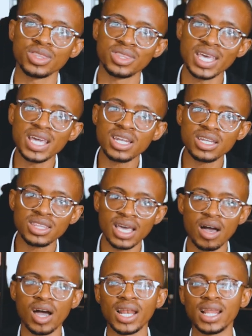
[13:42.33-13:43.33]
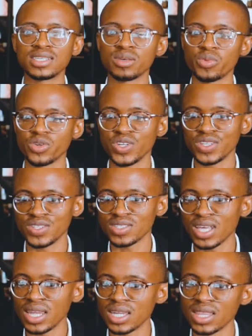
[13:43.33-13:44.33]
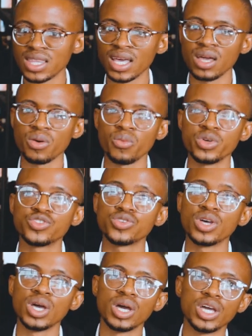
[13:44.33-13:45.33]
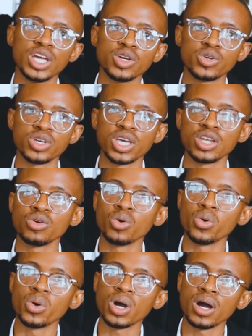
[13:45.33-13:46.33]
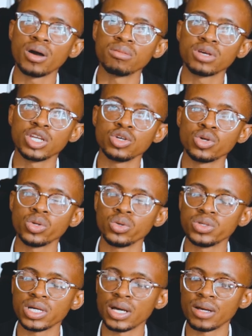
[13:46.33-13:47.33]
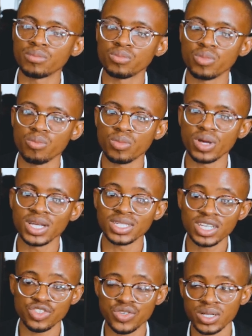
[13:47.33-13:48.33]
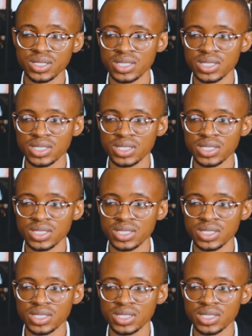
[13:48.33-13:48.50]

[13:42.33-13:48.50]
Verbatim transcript: then there are lesser protections under there, which in, can go uh, can include uh, industrial